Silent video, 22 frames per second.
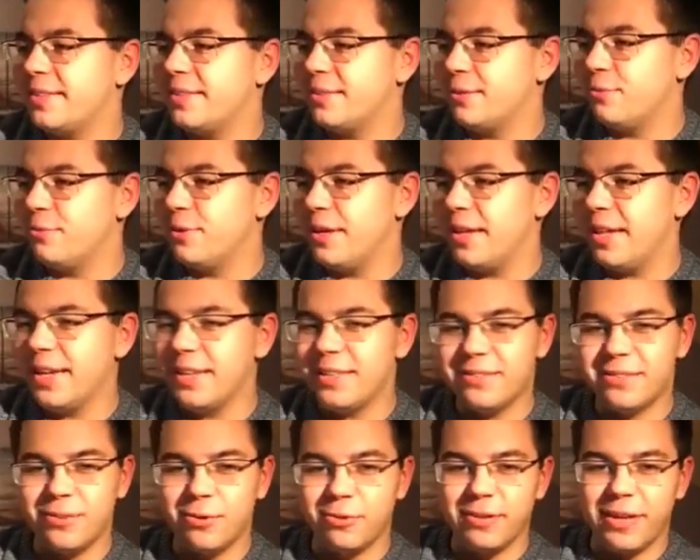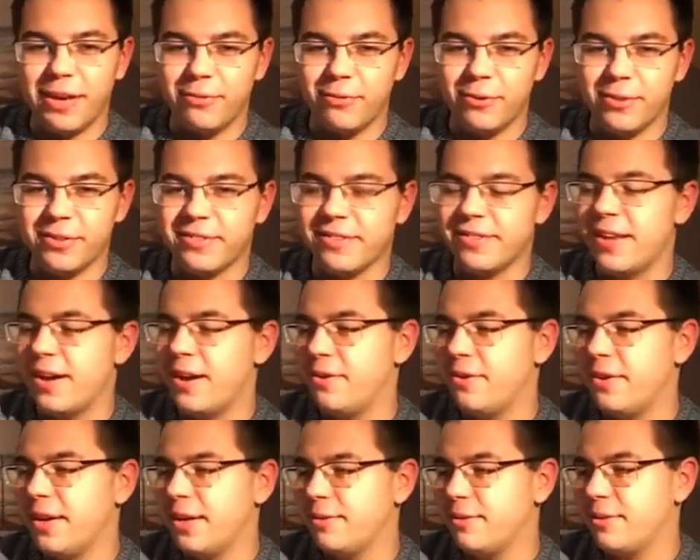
we're like so diverse now, like,